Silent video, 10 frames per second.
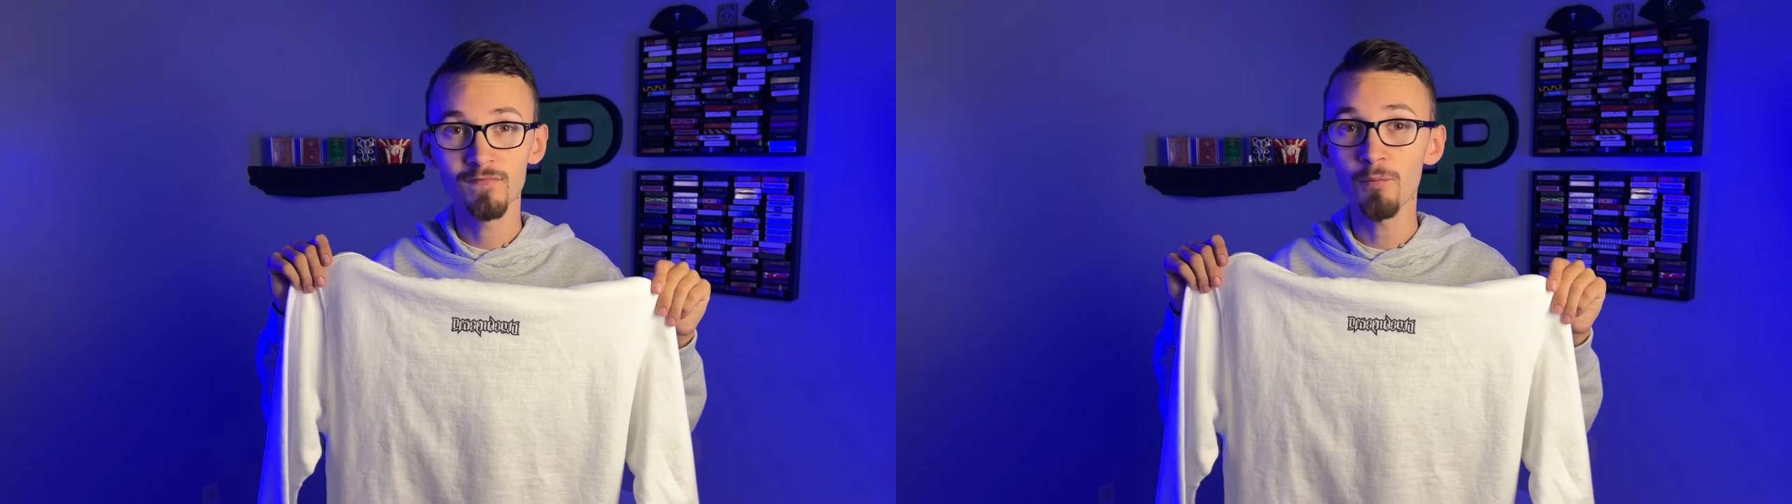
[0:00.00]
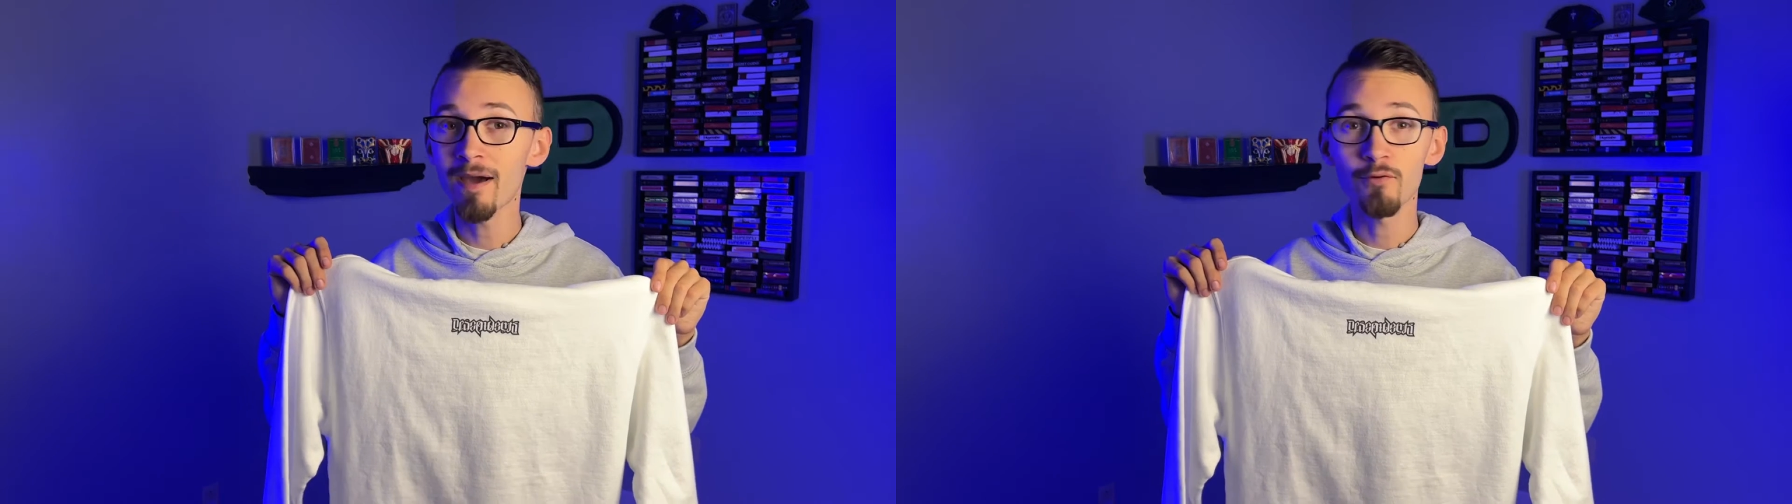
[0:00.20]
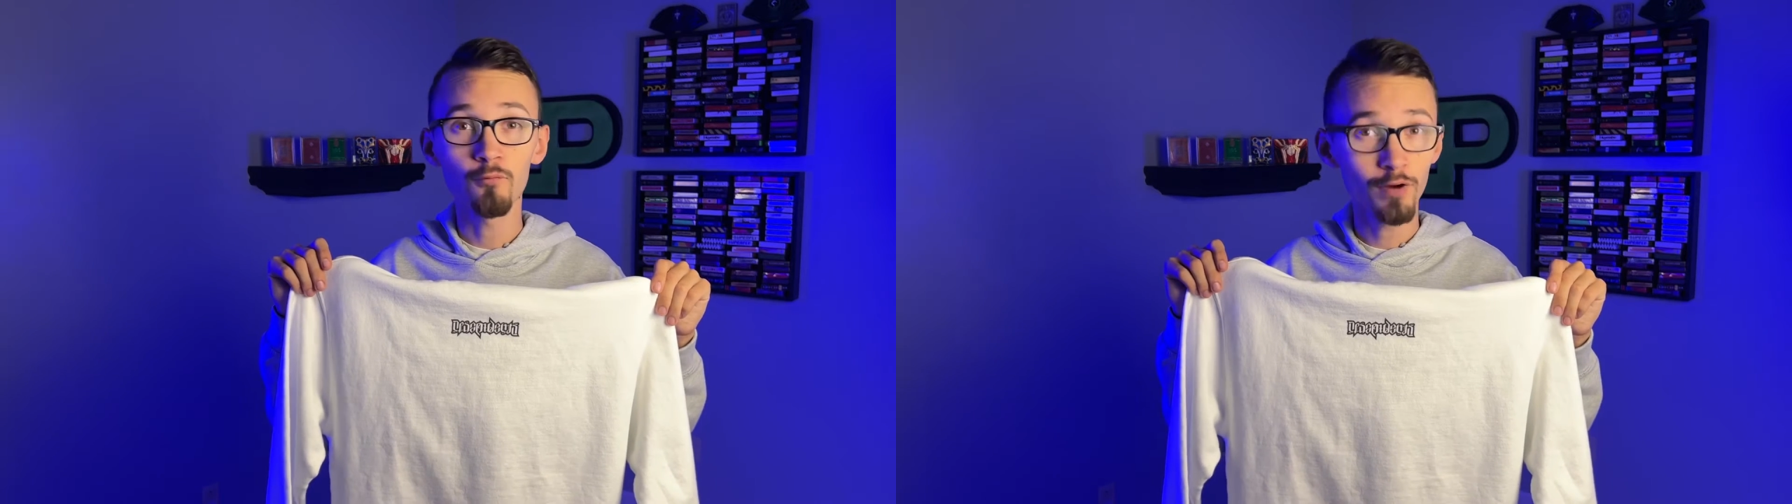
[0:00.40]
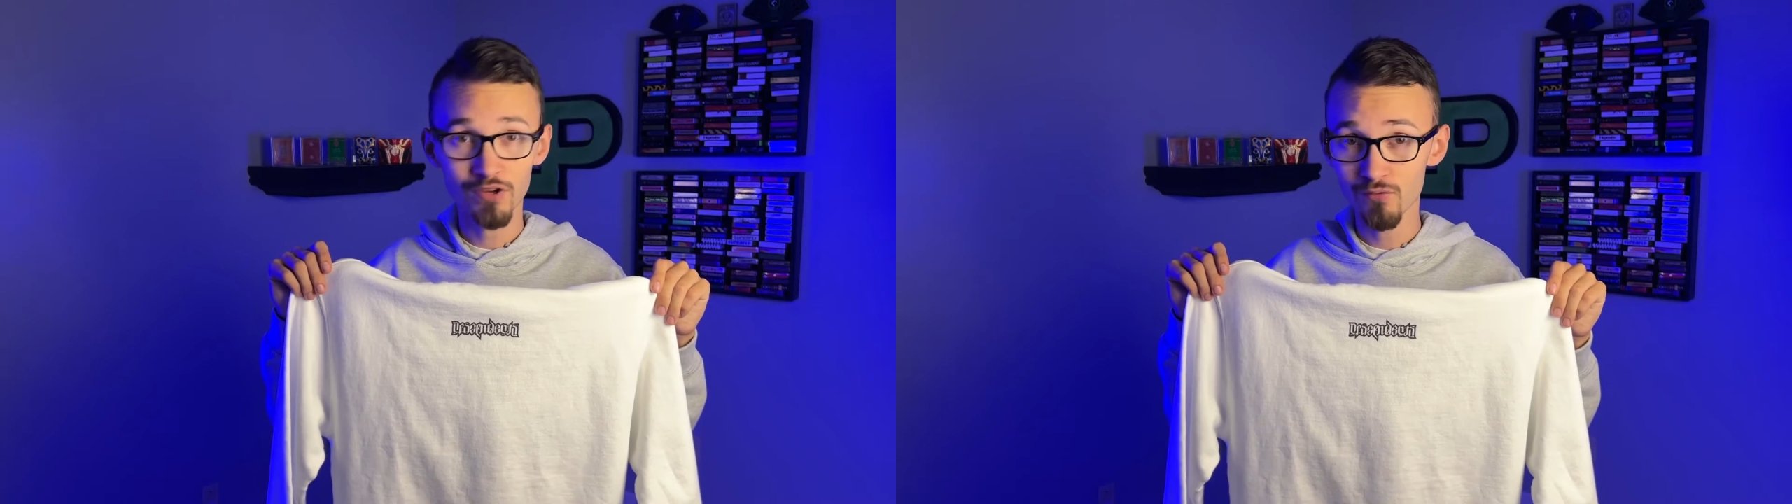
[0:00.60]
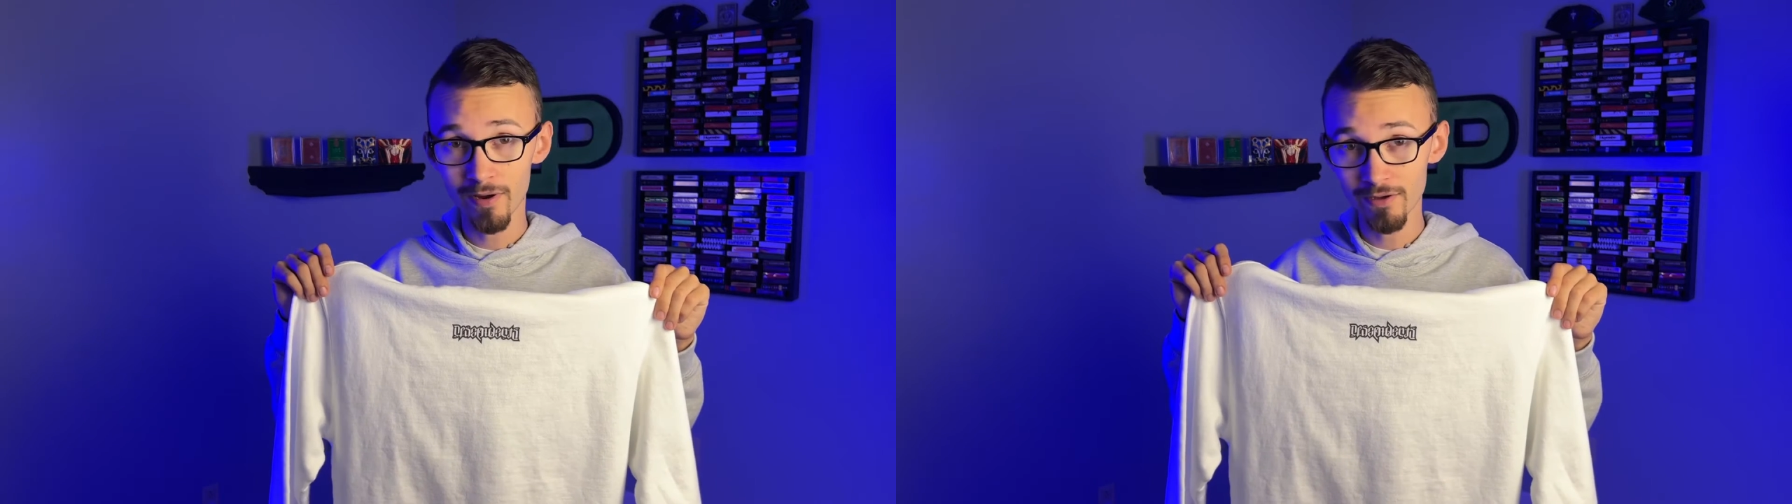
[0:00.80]
no matter
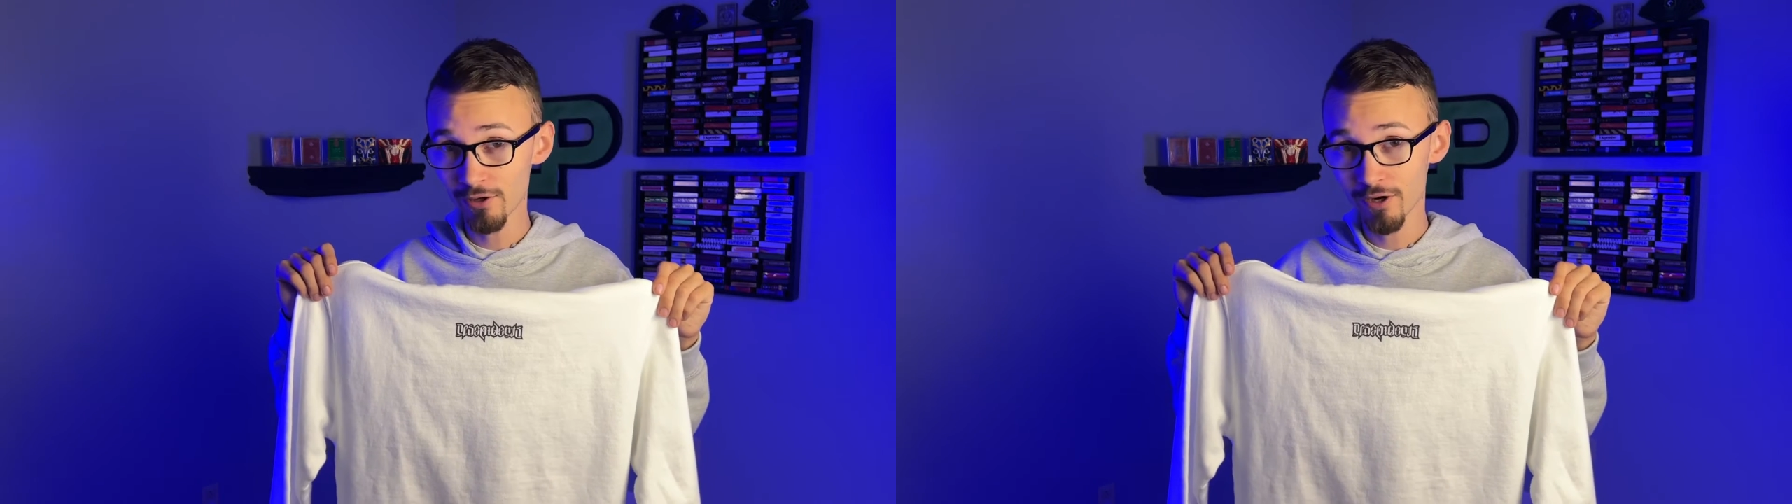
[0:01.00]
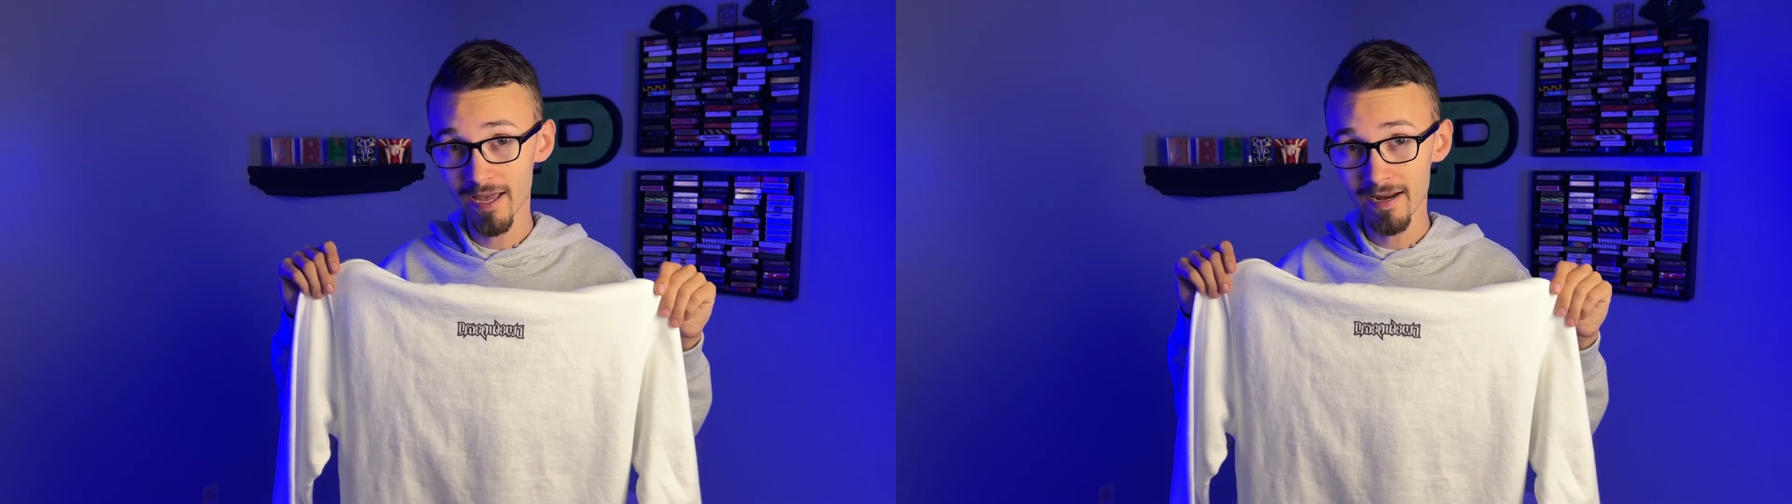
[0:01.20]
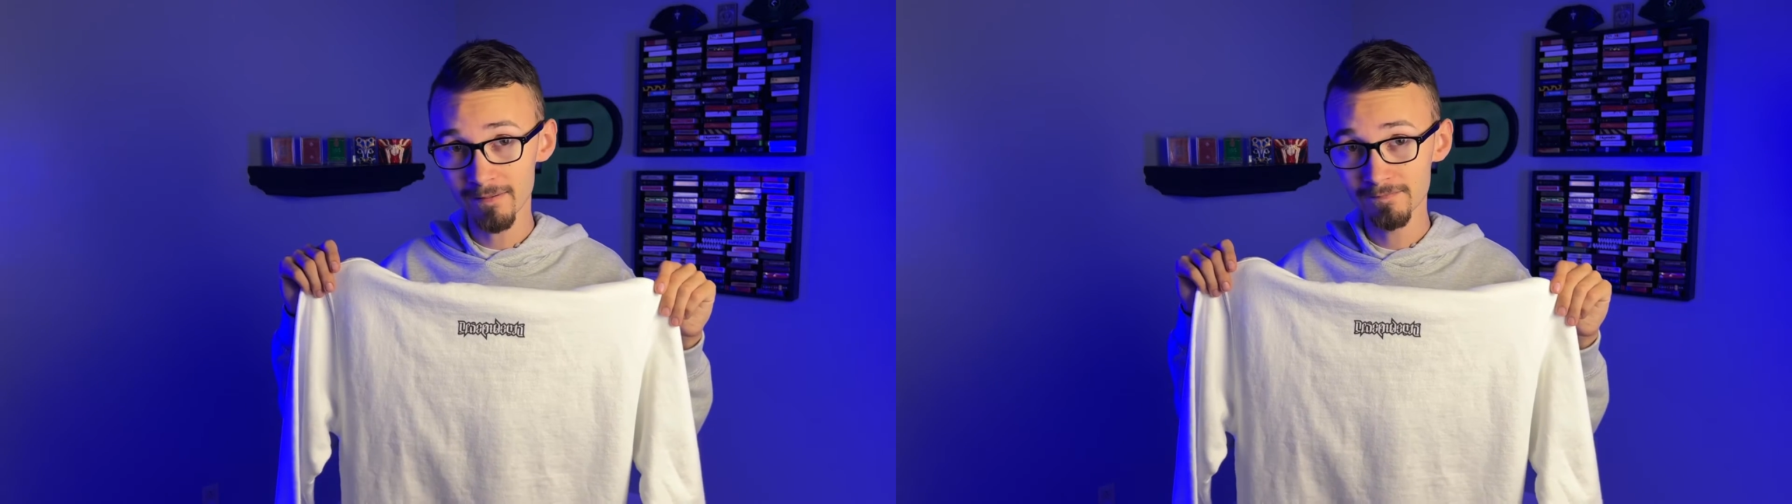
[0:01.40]
which way you look at it.